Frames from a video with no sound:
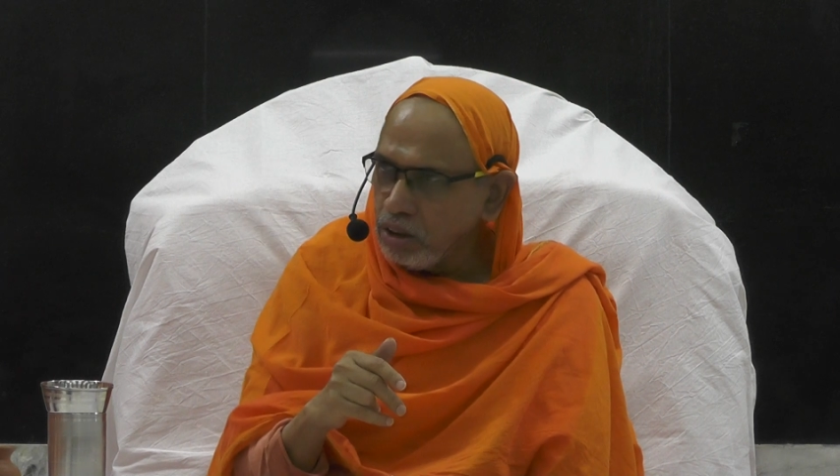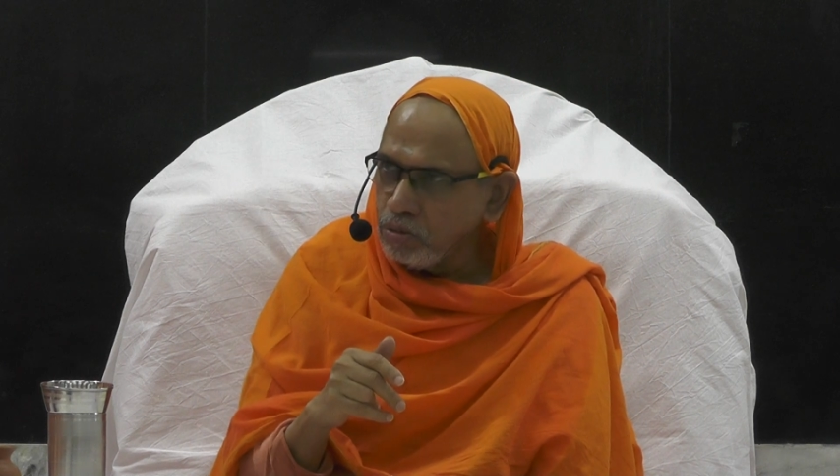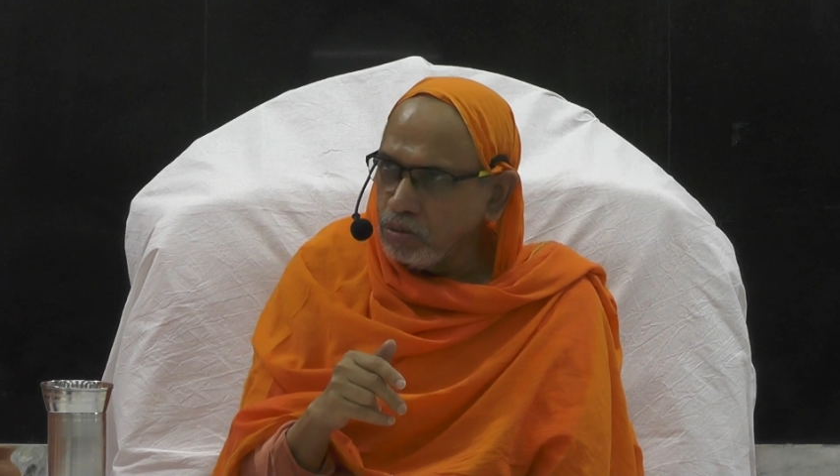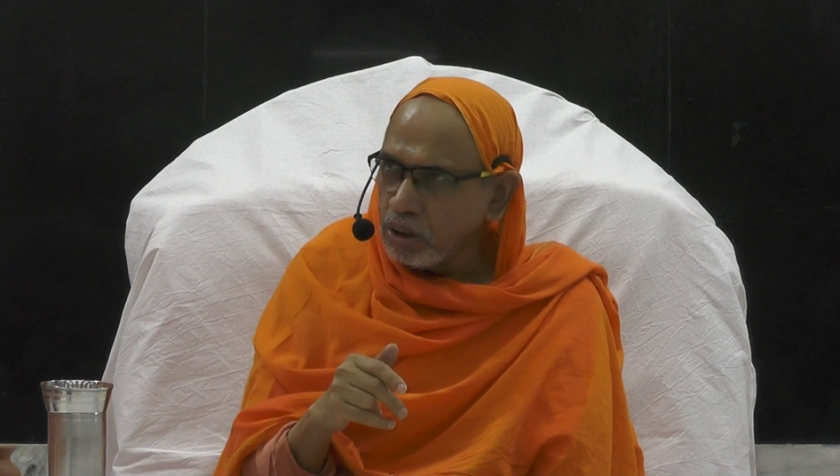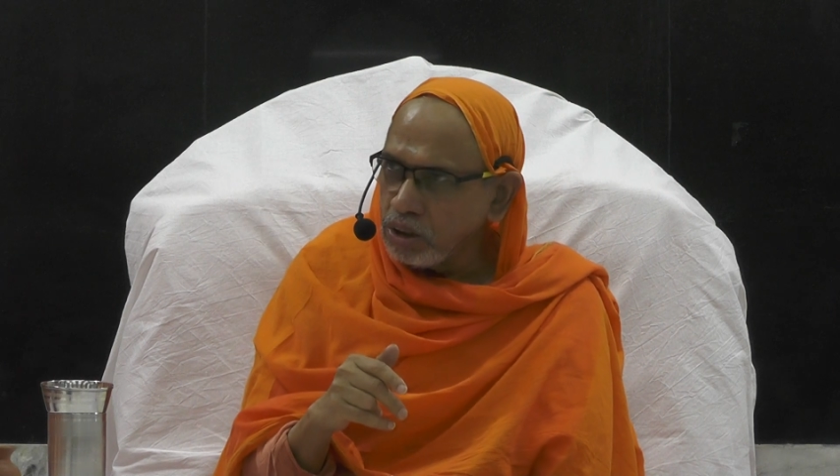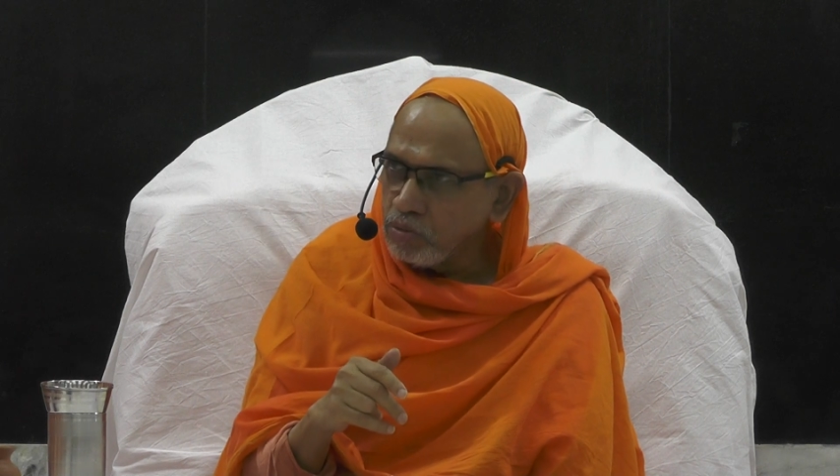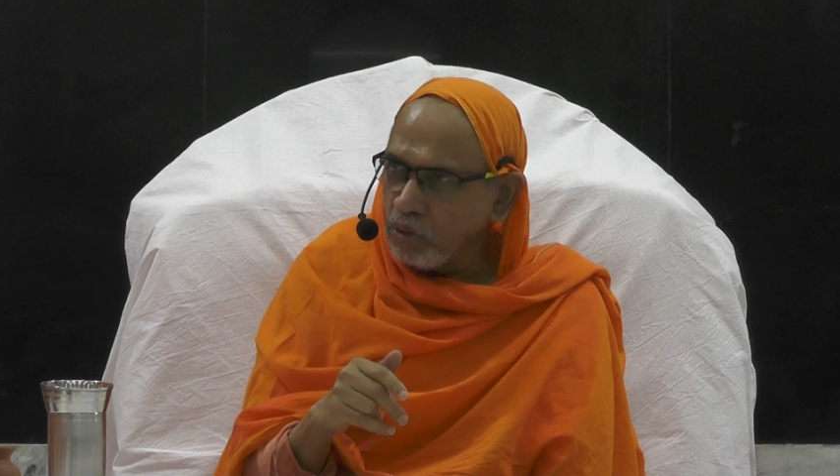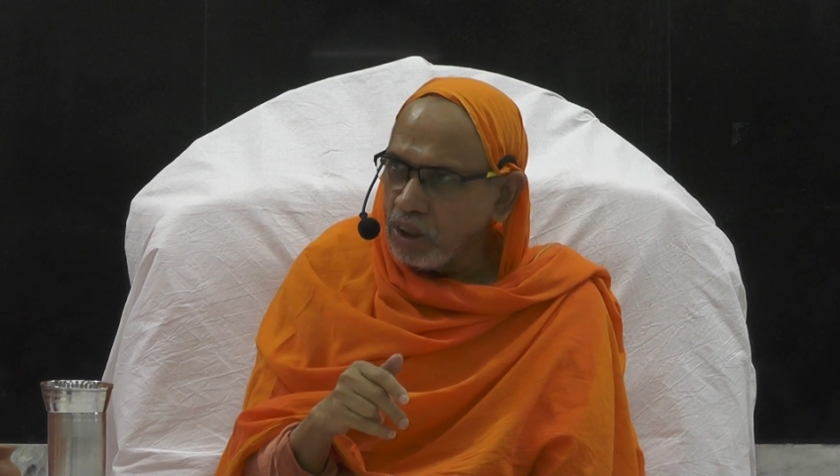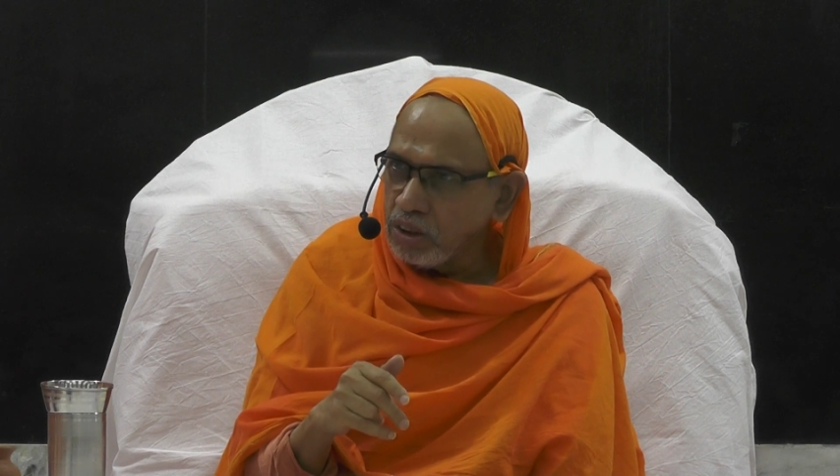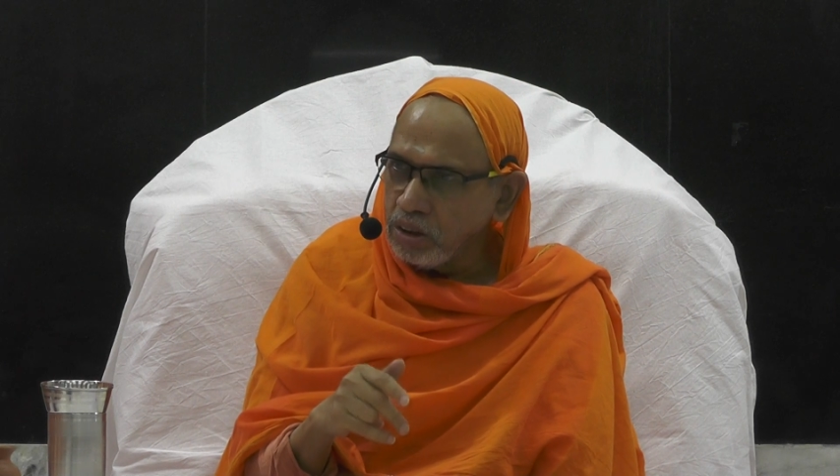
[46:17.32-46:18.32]

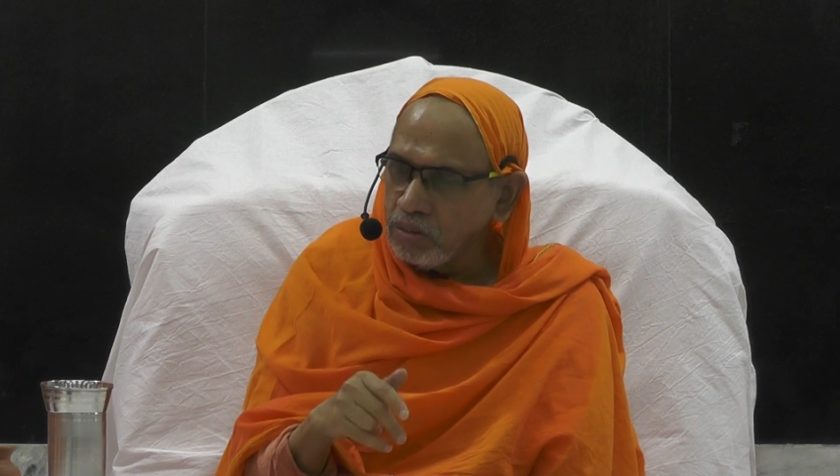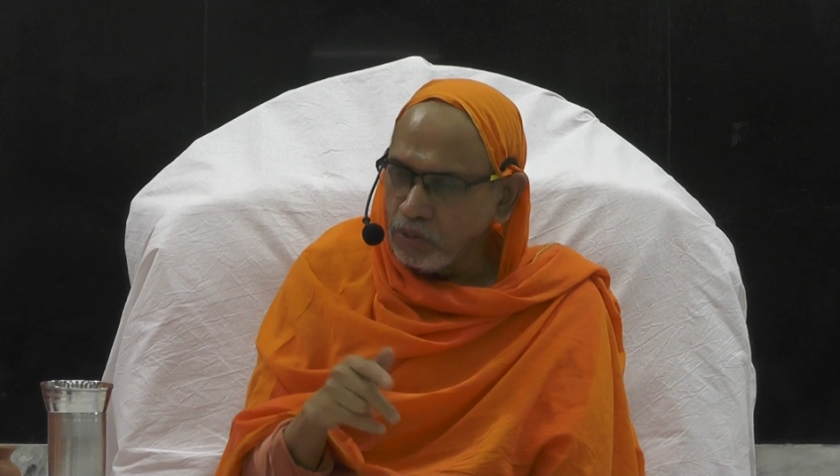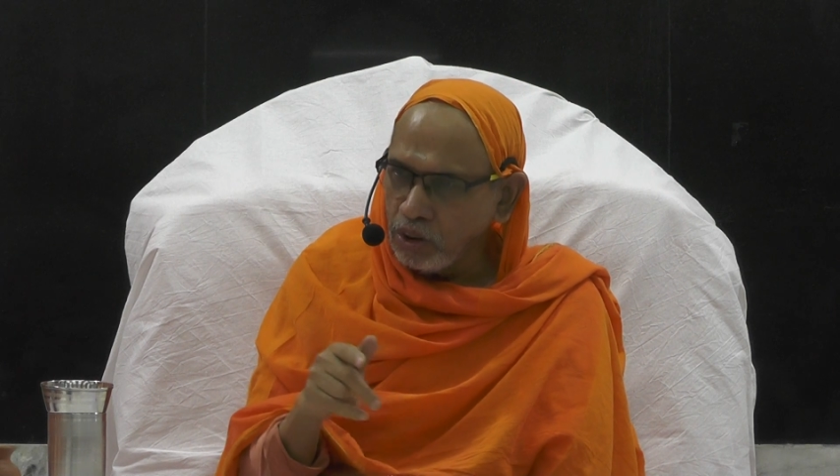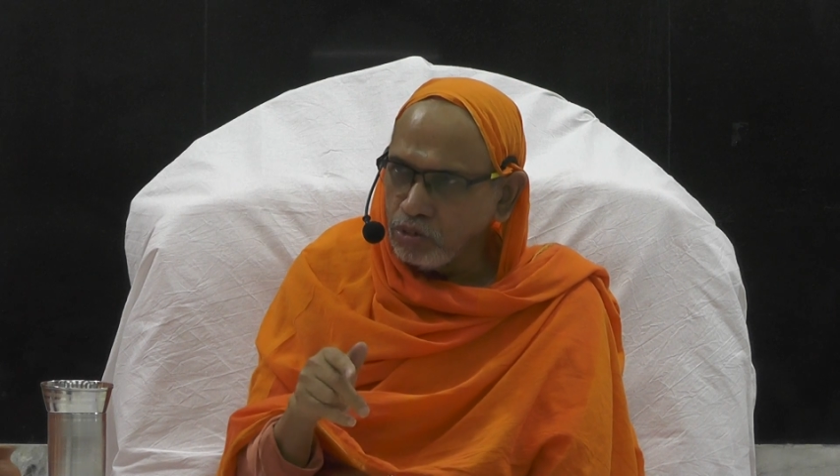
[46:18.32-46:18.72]
nirgunatvat we